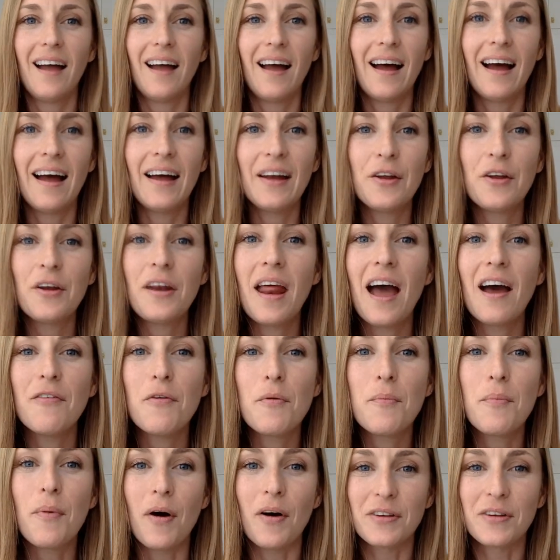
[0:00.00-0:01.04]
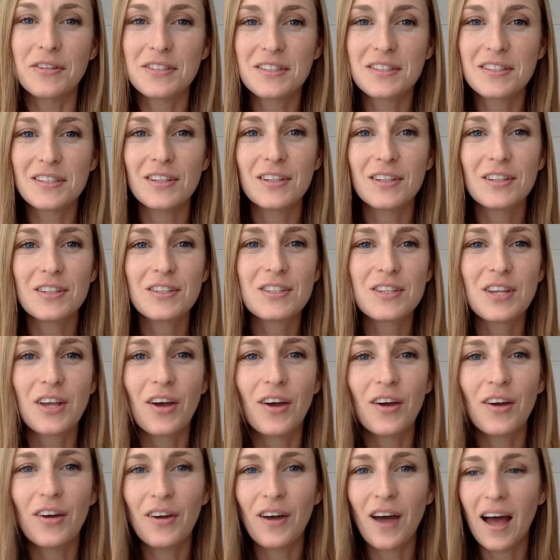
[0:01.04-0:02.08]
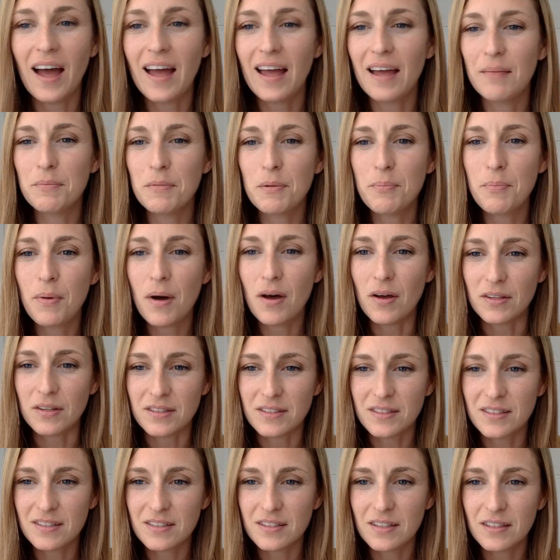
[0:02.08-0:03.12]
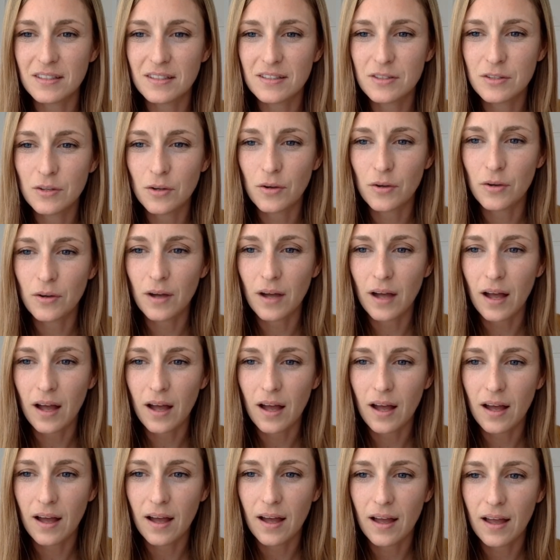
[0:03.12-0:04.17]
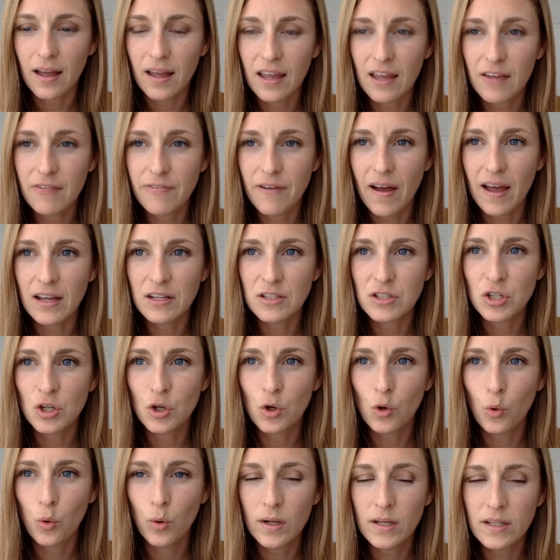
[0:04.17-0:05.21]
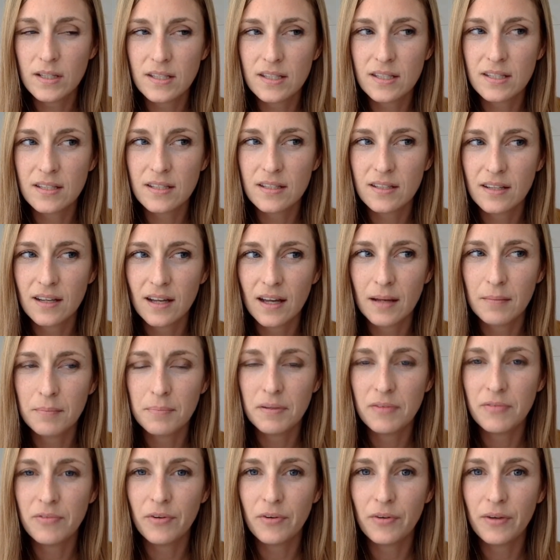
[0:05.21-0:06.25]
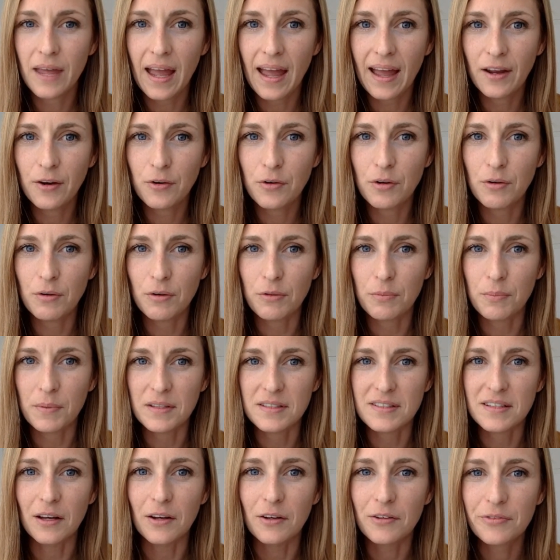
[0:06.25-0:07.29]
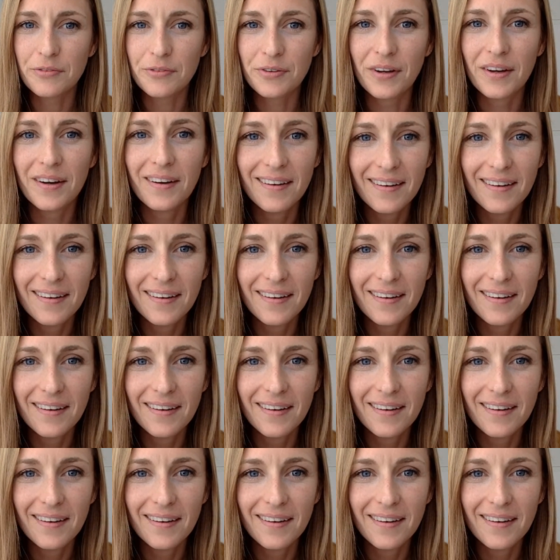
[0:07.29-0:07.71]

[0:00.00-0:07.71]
I don't have a boss, so I am the boss. So if I had to quit, I'd be very angry with myself.